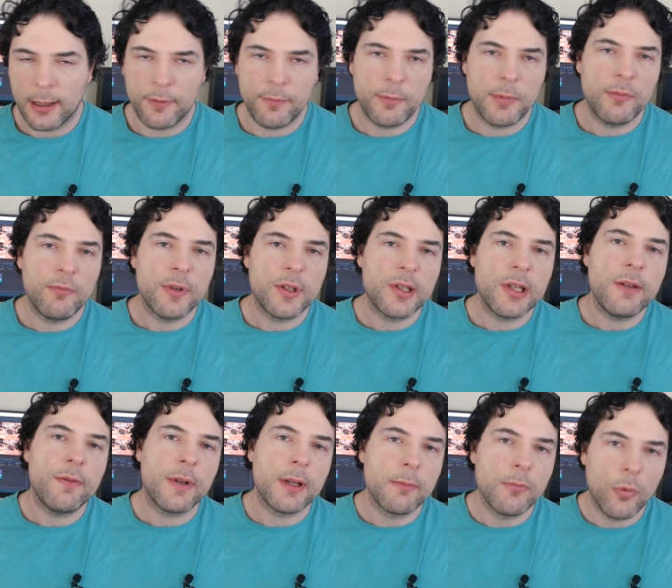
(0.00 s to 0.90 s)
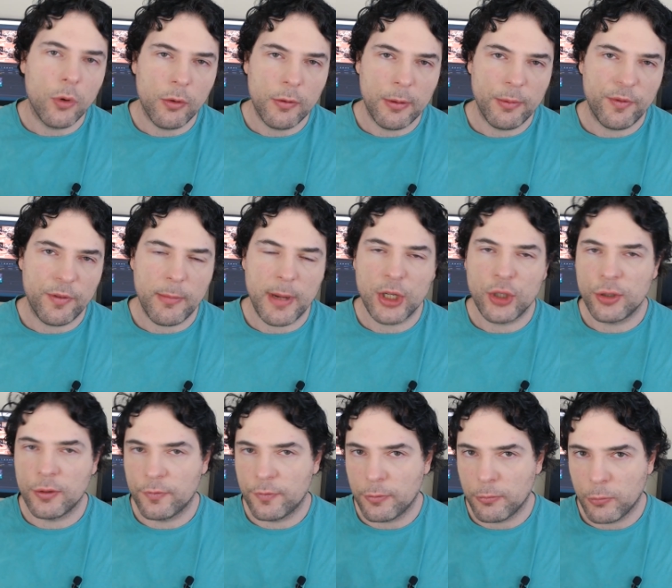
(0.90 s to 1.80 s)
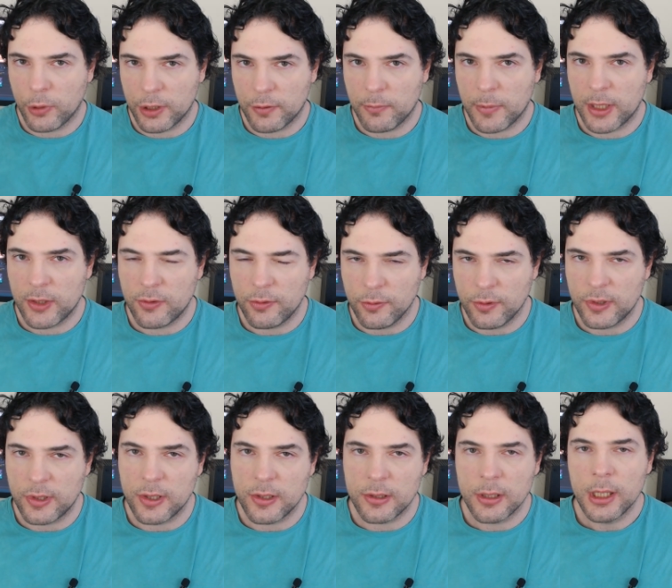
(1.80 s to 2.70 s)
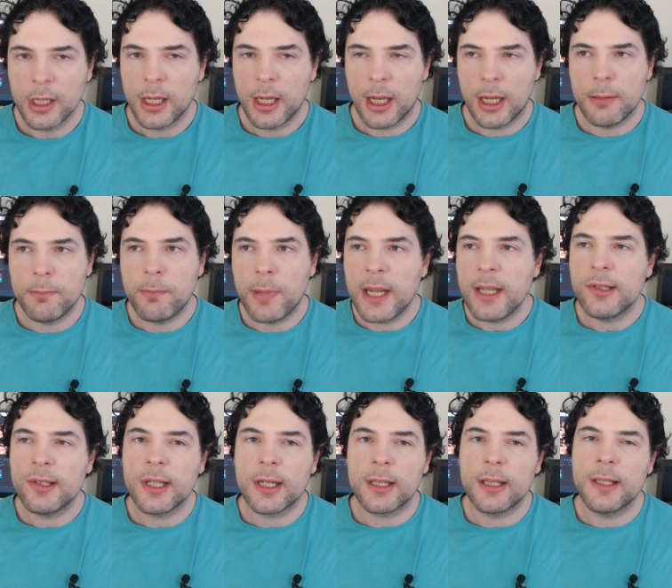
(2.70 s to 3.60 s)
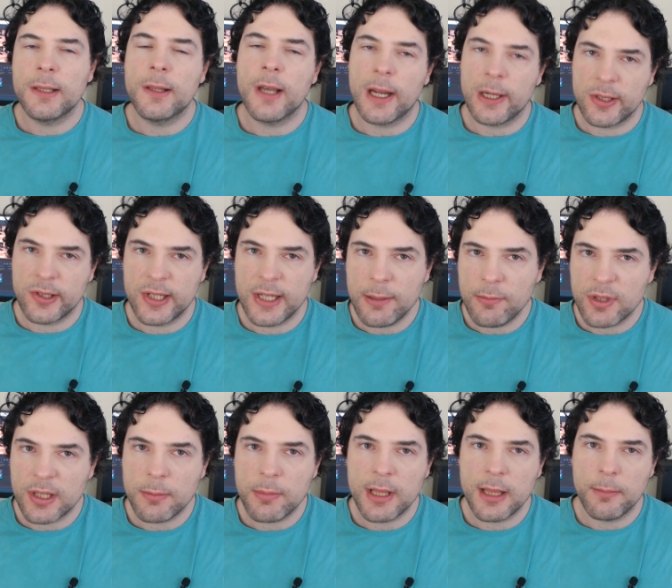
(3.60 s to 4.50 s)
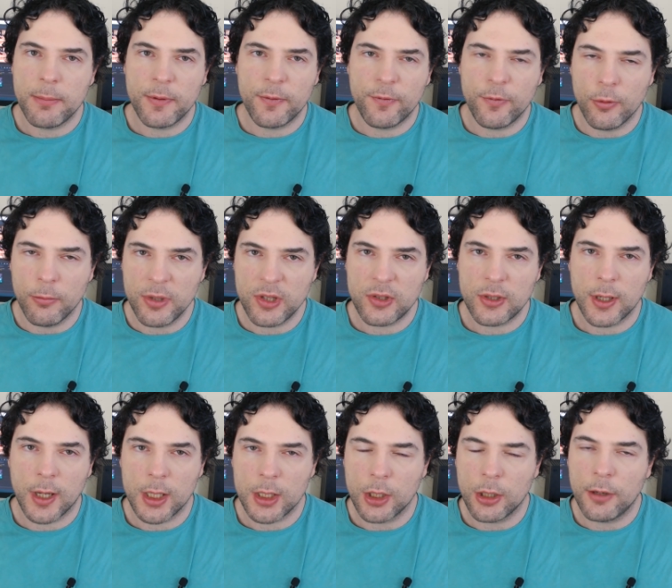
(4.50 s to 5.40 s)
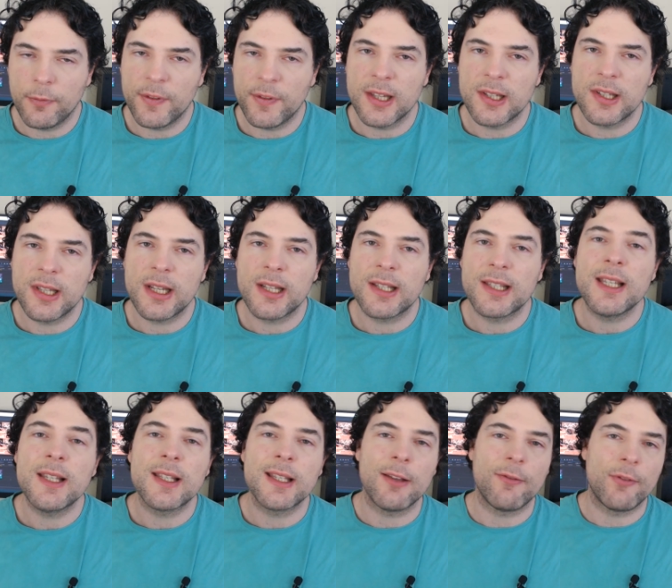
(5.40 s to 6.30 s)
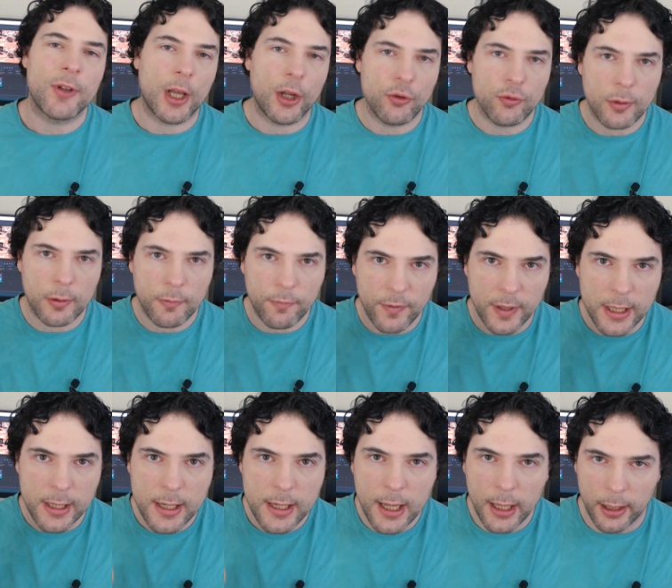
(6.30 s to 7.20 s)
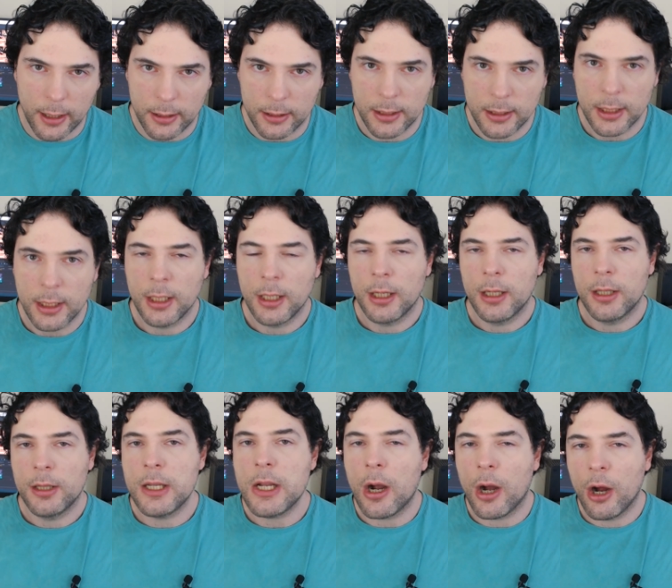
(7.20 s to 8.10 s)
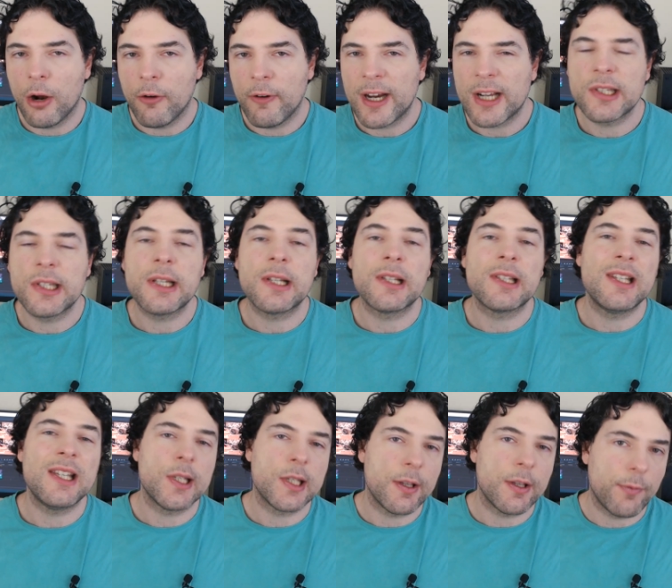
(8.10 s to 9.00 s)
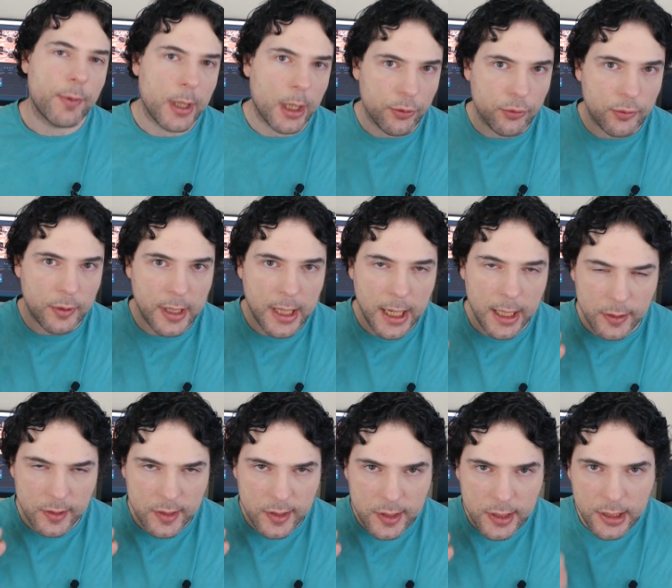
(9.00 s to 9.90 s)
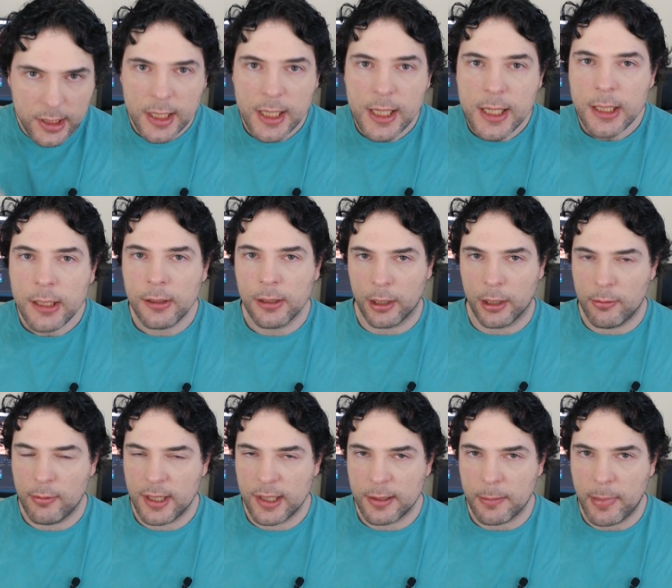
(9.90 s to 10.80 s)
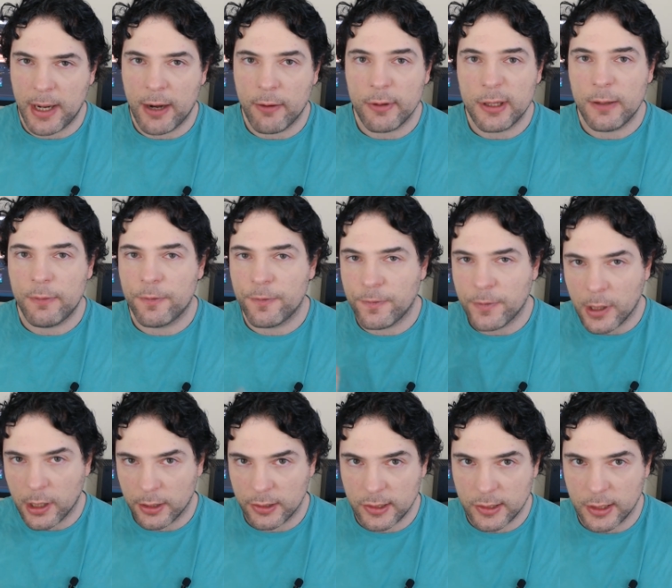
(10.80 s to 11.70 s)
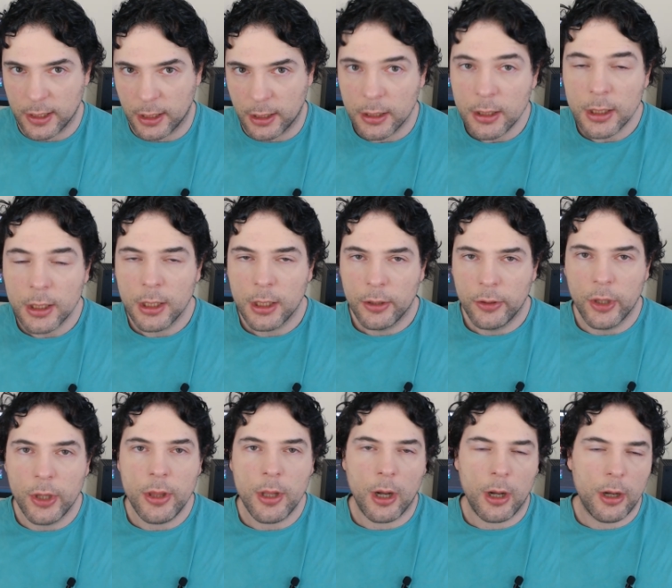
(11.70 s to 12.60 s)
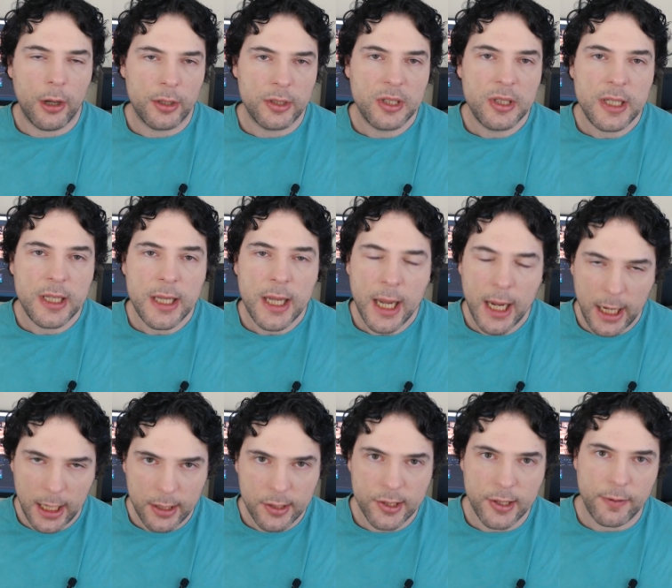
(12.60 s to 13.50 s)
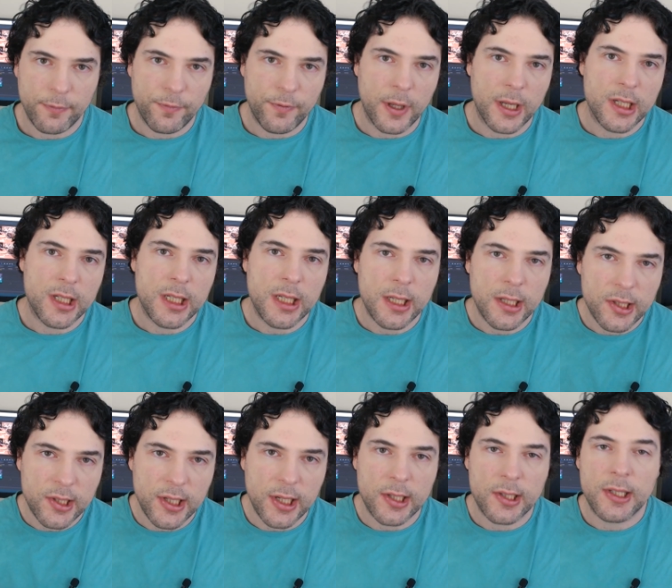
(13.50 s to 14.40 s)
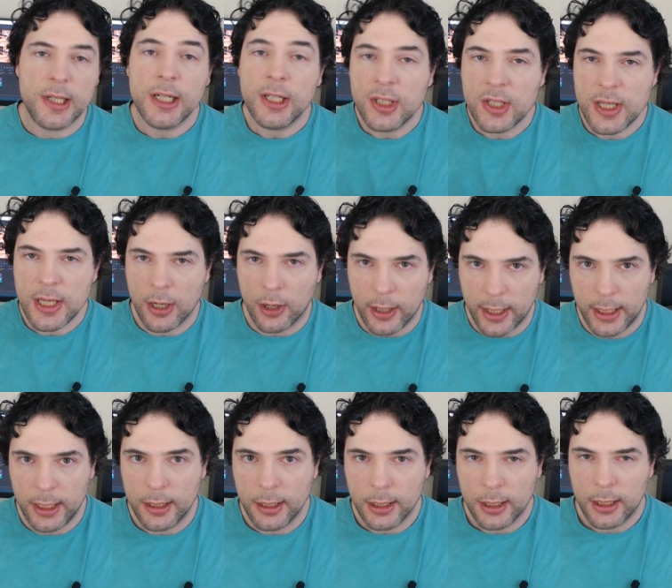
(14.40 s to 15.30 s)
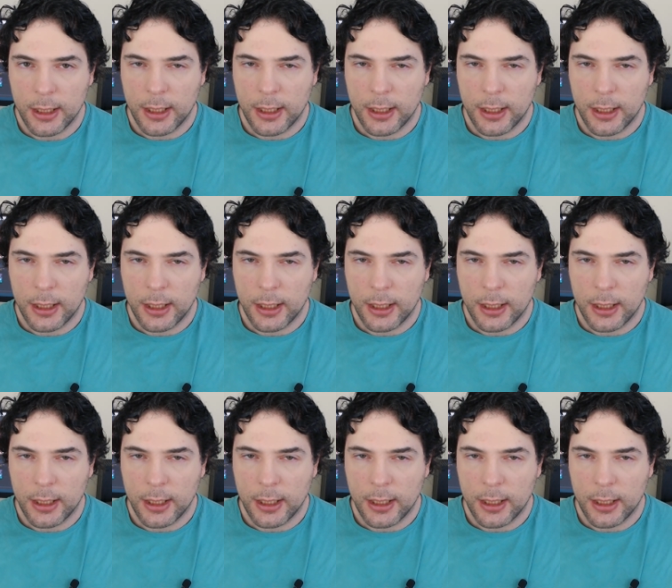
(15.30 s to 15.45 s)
I've been receiving more information from one of my sources, and basically that seems to be the performance target of the 6700 vanilla. The RX 6700 XT, though, is apparently faster than the RTX 3060 Ti,